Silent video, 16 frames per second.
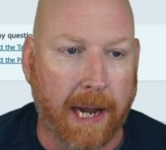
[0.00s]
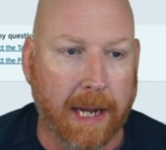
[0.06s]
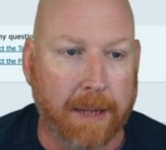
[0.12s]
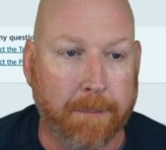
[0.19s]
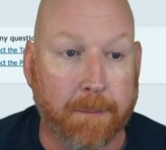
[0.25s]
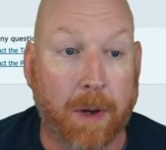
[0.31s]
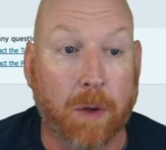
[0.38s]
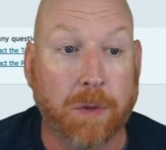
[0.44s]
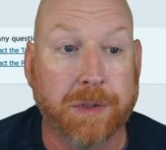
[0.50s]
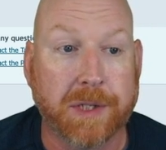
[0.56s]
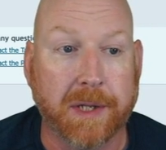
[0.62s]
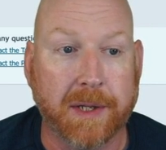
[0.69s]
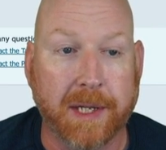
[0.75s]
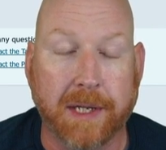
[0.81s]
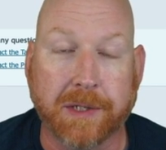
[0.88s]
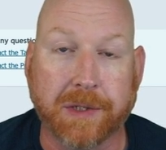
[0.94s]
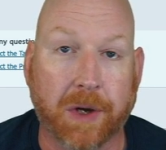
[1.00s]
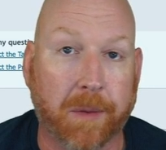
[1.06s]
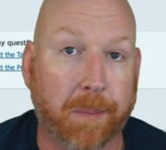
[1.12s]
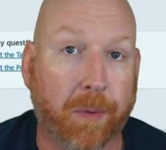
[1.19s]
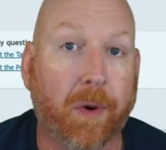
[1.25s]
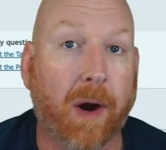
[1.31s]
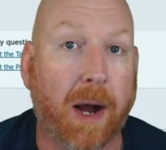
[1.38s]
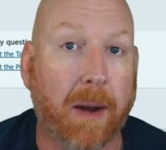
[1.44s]
And most of these are
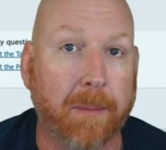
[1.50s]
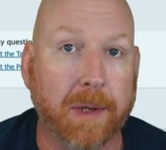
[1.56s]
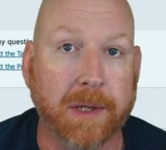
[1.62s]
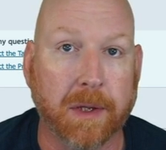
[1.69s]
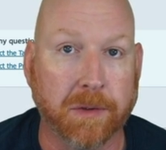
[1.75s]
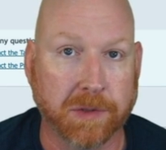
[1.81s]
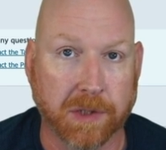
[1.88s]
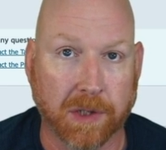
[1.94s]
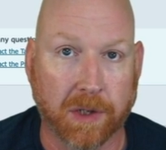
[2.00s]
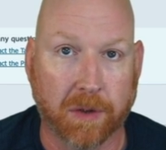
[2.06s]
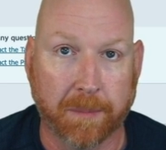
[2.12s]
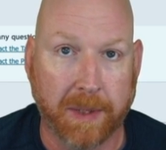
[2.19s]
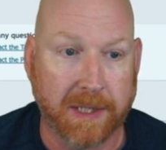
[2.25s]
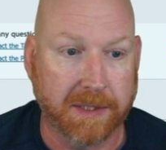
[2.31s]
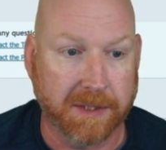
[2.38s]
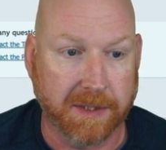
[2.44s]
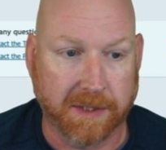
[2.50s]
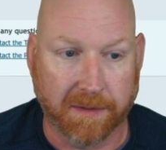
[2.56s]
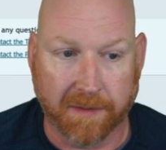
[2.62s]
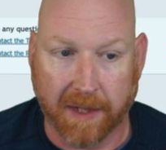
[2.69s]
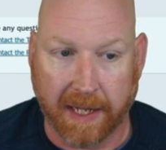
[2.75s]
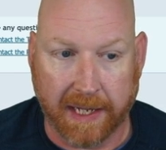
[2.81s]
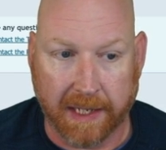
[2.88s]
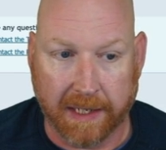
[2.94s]
probably those little pieces
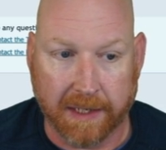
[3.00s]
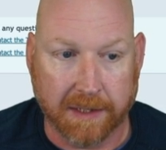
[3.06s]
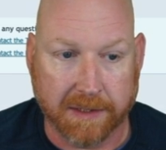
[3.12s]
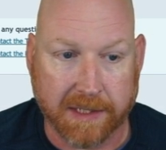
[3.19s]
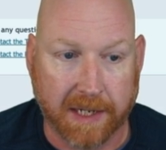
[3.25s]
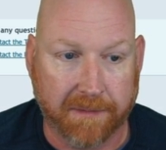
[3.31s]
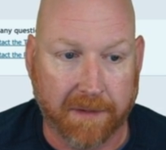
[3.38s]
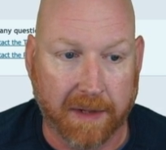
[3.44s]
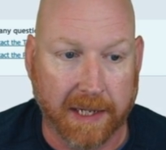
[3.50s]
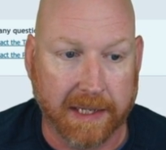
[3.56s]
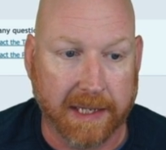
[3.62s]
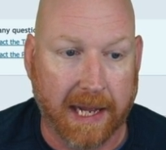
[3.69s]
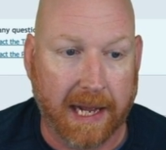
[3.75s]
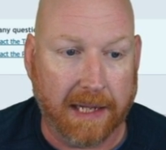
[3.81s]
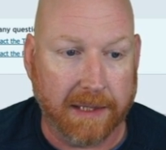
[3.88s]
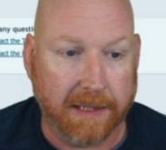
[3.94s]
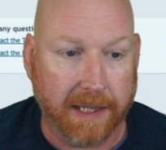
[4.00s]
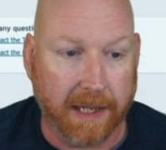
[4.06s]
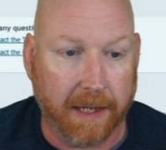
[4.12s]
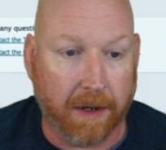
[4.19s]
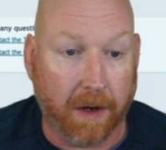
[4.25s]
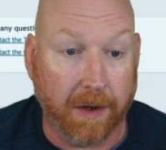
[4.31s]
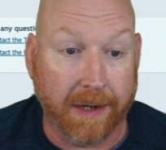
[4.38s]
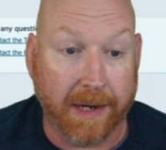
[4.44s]
of land and stuff like that
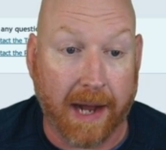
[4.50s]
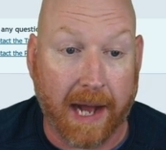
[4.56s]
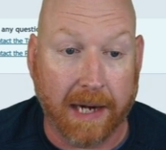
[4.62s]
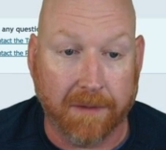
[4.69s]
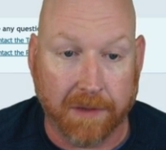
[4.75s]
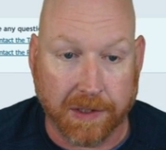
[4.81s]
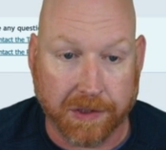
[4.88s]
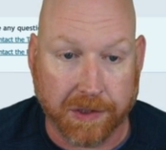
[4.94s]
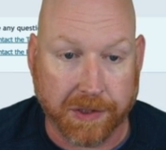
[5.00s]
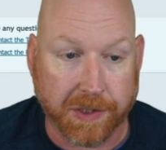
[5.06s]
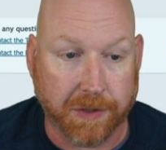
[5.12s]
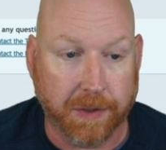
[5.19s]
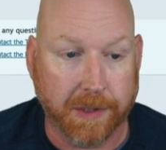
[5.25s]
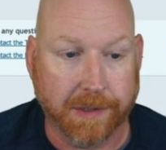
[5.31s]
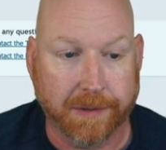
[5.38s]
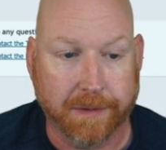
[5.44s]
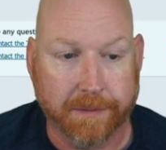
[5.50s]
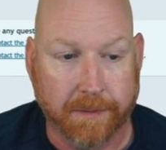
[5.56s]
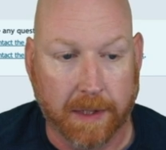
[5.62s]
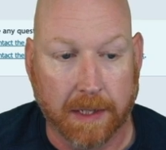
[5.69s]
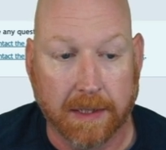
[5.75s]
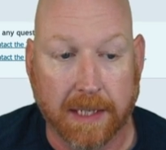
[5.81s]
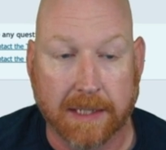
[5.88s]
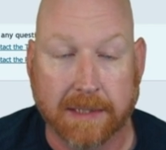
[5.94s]
that are not of interest to us,
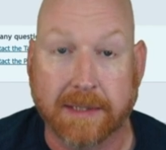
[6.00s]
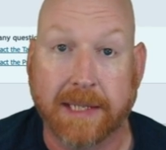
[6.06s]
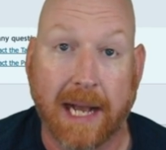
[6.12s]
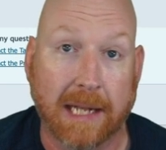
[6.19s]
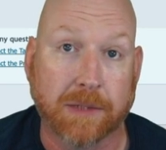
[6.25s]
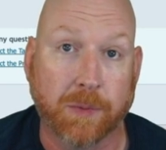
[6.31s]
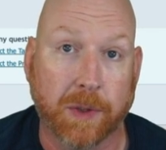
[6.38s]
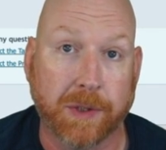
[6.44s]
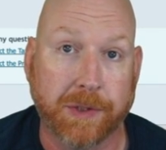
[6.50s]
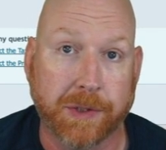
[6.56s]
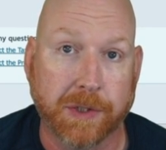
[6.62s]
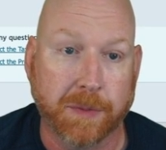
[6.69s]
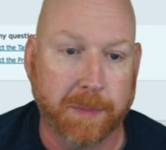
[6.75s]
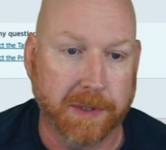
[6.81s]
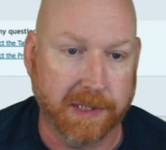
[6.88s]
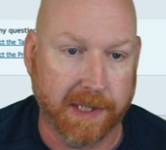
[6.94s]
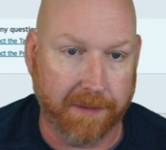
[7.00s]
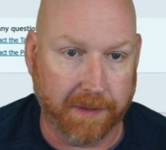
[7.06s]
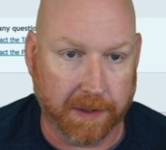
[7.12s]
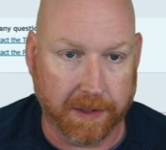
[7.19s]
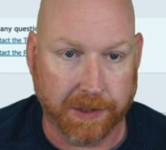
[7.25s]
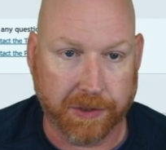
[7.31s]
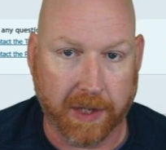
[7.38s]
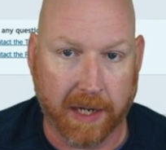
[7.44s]
unless that's what you're
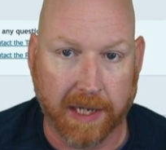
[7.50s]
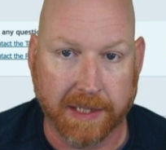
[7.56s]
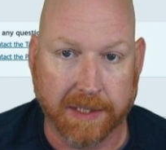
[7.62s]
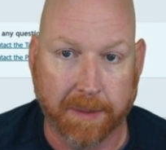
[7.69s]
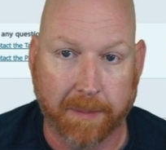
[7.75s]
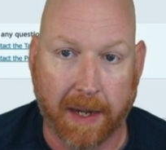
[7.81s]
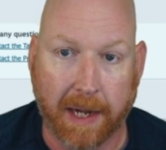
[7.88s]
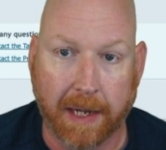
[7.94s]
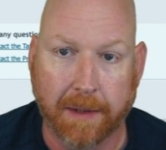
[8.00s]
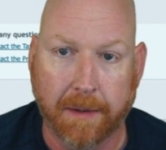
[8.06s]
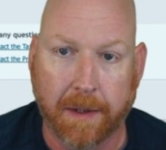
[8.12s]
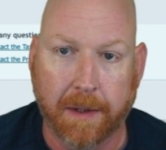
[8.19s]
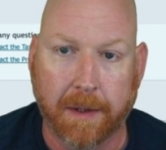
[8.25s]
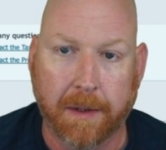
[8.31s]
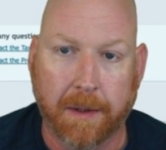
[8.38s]
specifically trying to buy.